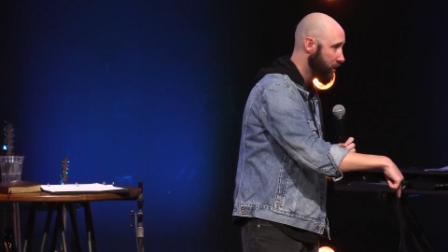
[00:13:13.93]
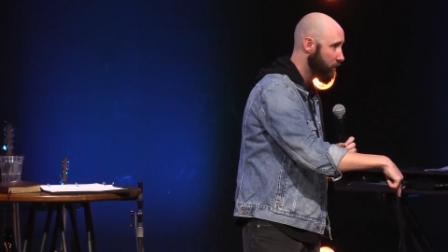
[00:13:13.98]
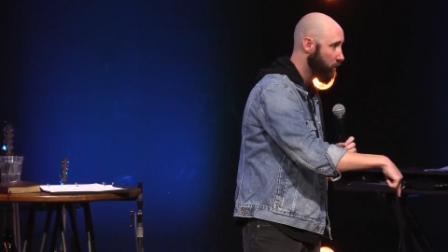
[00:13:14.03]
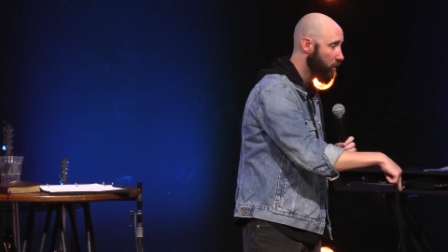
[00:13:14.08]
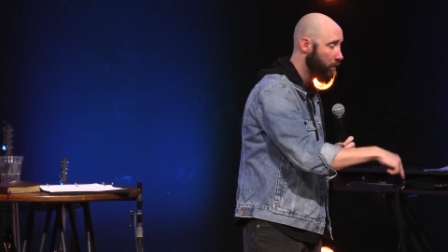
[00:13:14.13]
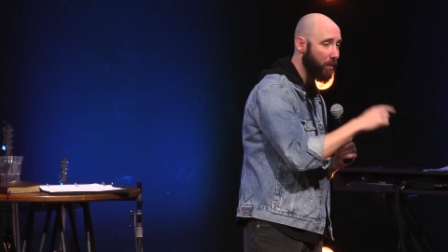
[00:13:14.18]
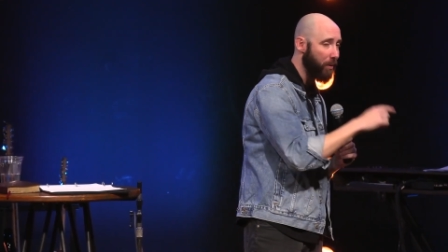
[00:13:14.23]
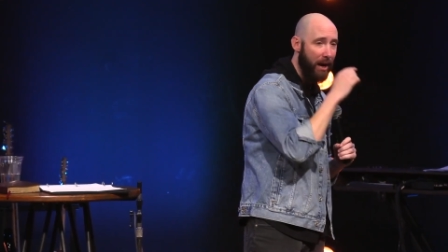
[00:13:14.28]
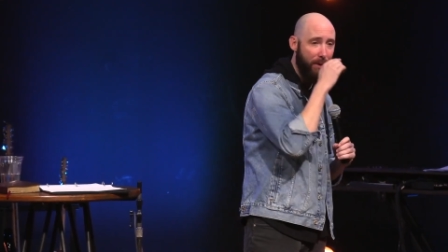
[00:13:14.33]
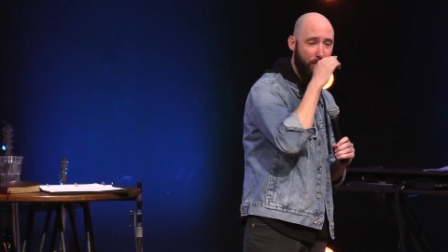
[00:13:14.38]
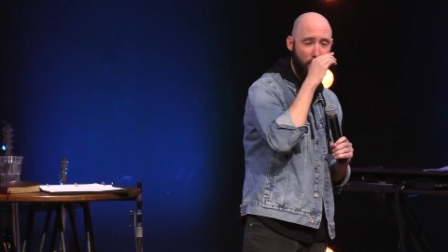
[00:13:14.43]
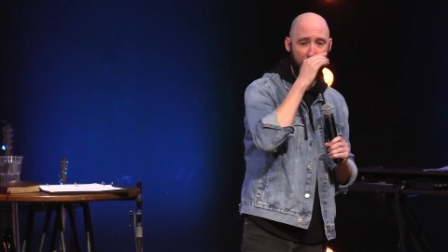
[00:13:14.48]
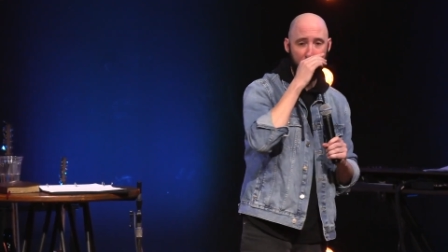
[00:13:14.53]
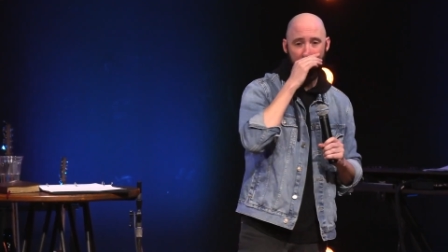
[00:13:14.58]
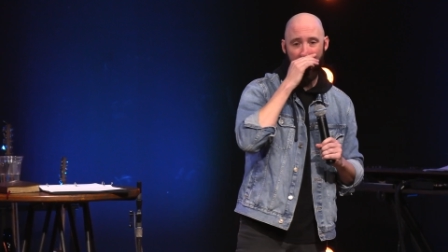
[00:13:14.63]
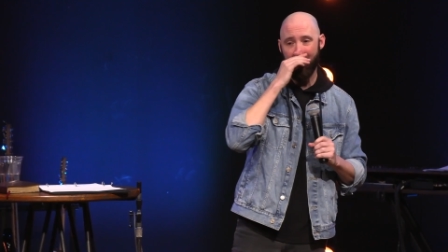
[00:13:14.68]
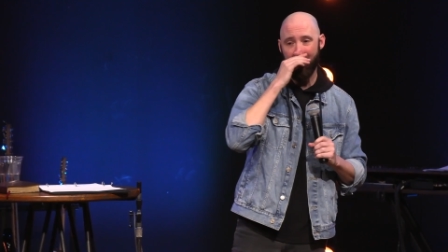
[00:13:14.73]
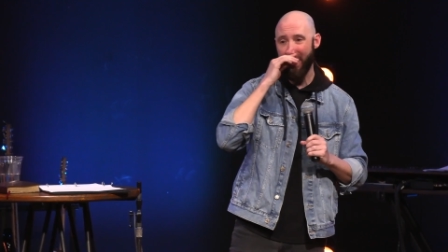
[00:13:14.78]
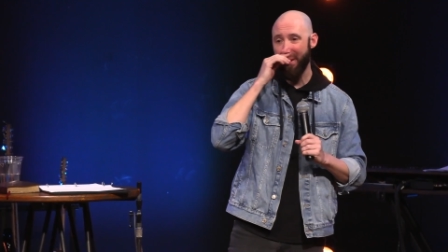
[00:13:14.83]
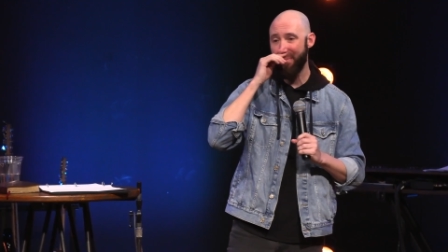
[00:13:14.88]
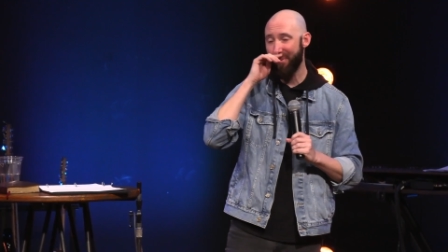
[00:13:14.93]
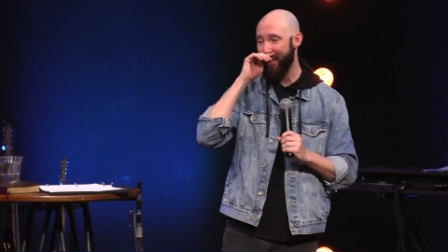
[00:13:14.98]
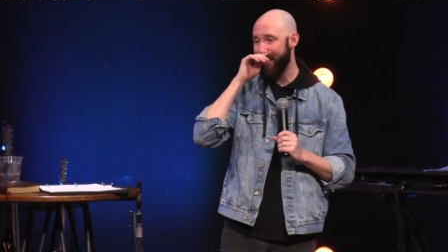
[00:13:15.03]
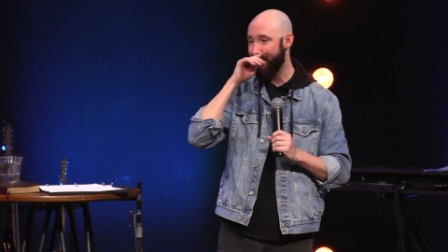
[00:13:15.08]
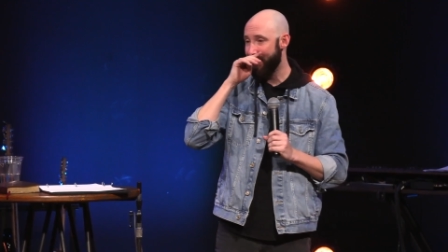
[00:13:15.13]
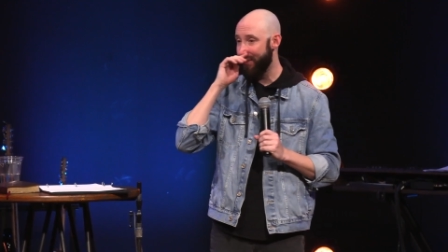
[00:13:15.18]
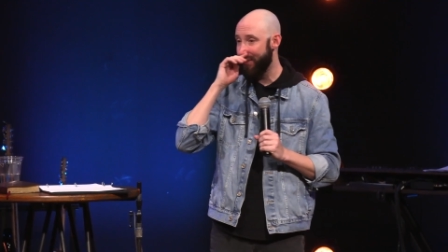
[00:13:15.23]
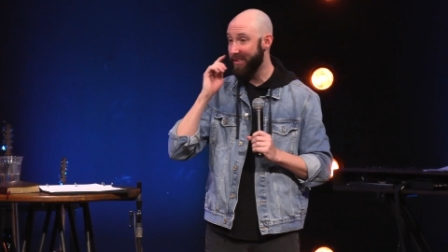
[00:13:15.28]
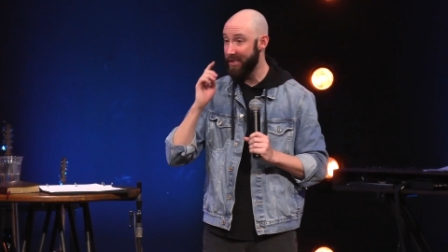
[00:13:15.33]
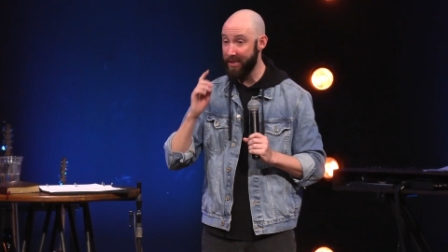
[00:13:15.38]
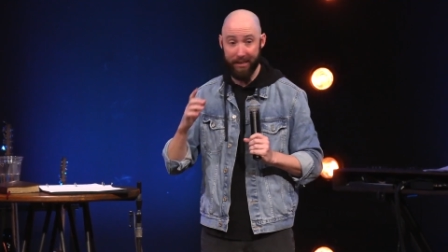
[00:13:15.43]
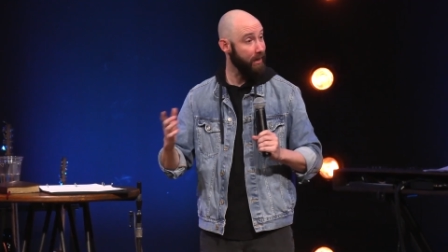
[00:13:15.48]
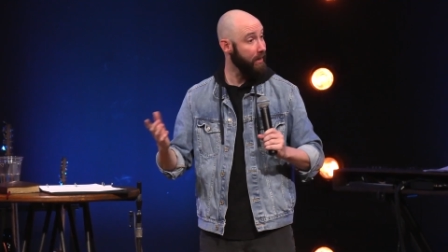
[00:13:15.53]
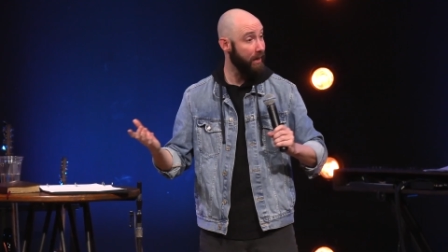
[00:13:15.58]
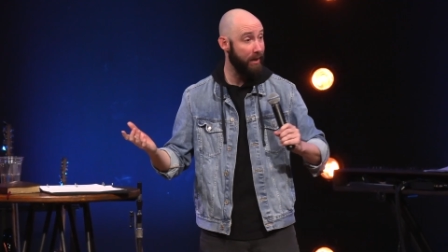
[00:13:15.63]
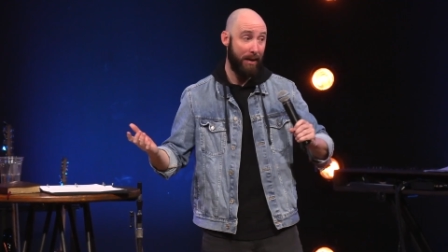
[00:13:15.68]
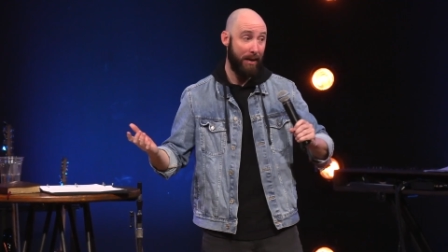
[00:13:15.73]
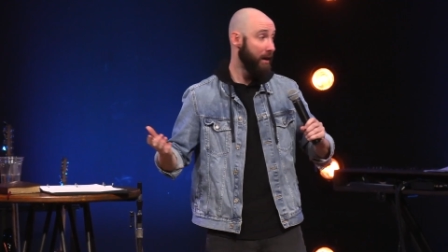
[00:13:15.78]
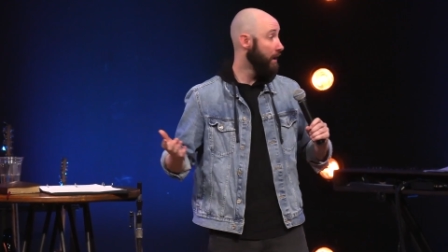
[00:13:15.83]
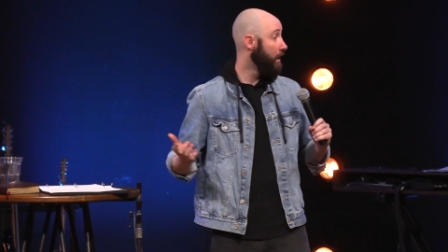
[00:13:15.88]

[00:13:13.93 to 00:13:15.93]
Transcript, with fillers: you. Well, Brian, what about people that live in sin?